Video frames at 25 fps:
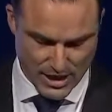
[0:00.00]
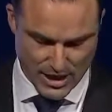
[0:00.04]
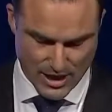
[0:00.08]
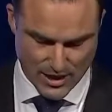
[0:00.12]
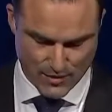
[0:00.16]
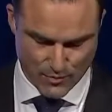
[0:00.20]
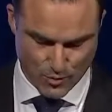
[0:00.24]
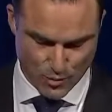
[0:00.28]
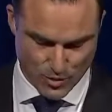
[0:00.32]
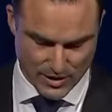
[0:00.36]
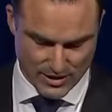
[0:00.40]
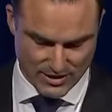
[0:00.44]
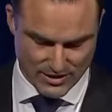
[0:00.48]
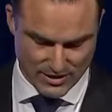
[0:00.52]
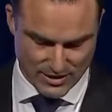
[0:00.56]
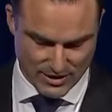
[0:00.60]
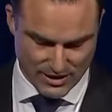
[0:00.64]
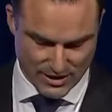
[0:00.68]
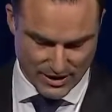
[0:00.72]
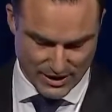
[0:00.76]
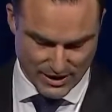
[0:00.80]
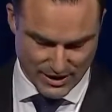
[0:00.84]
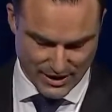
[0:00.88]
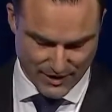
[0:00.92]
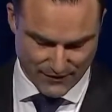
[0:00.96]
we
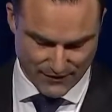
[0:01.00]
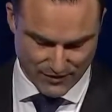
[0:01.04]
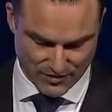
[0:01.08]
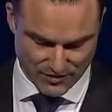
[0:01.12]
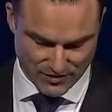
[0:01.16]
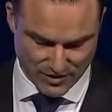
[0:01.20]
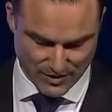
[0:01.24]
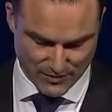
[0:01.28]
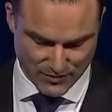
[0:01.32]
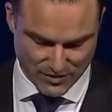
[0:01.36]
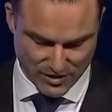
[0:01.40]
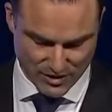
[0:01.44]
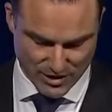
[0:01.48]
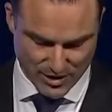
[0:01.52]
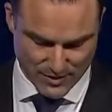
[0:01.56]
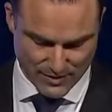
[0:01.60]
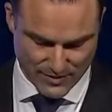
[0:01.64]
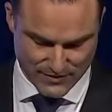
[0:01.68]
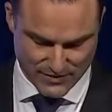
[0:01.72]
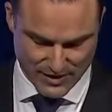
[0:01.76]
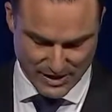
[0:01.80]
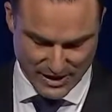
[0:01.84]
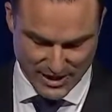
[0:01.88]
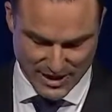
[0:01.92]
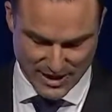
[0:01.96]
did for some time have
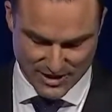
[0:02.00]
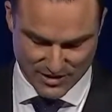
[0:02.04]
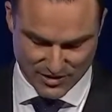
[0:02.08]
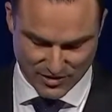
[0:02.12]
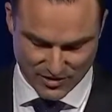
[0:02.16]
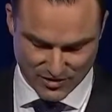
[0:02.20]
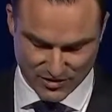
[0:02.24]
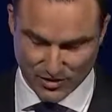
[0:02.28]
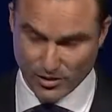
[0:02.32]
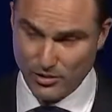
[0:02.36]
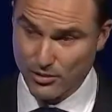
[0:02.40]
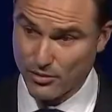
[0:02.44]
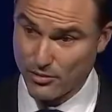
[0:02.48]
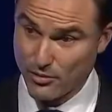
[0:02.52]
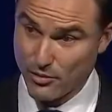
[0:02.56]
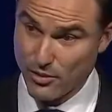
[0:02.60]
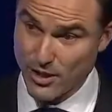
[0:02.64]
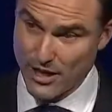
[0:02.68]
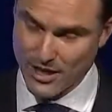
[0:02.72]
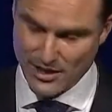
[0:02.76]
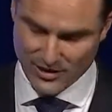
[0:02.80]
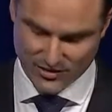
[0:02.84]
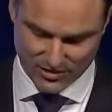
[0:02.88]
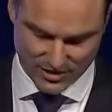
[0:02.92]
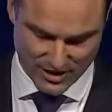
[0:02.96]
the largest solar array
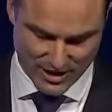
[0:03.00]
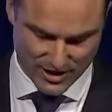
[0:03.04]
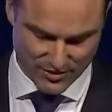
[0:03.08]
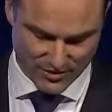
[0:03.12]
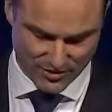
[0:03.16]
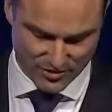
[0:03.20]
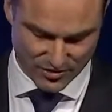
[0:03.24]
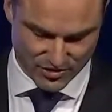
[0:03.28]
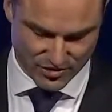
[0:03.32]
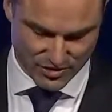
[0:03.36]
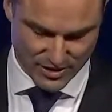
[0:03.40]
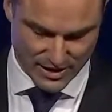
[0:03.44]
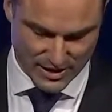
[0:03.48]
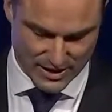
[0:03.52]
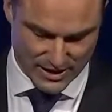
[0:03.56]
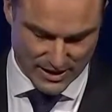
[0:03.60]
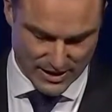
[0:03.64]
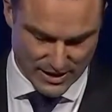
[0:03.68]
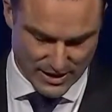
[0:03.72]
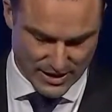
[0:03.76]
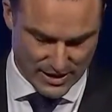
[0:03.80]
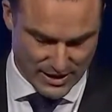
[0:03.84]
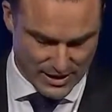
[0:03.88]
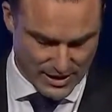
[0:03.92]
in South Australia